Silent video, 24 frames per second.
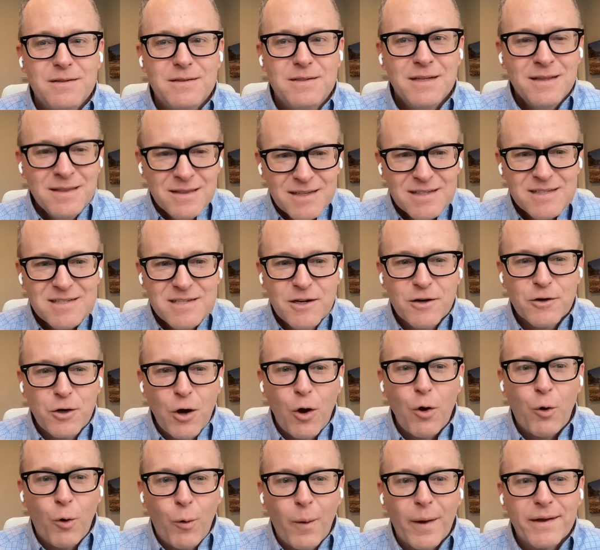Didn't this year
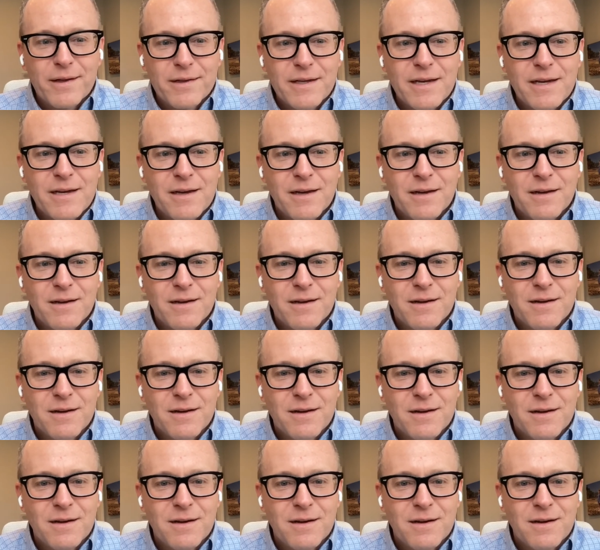go quickly?
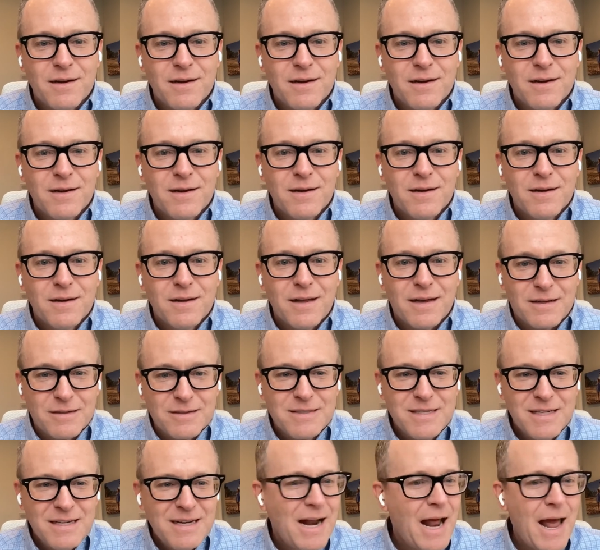
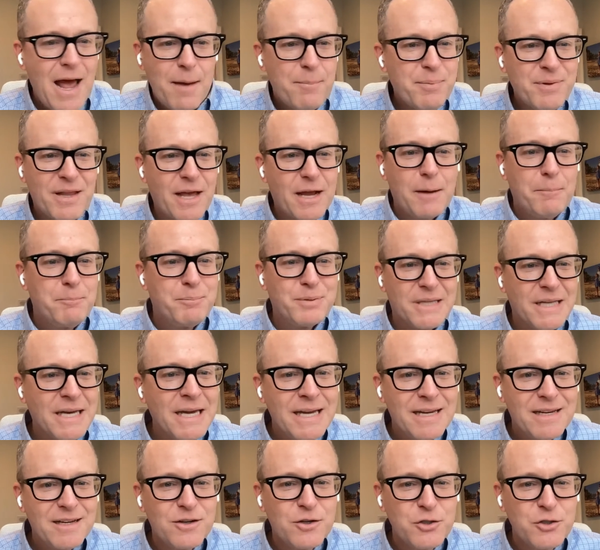Didn't it happen like a blink?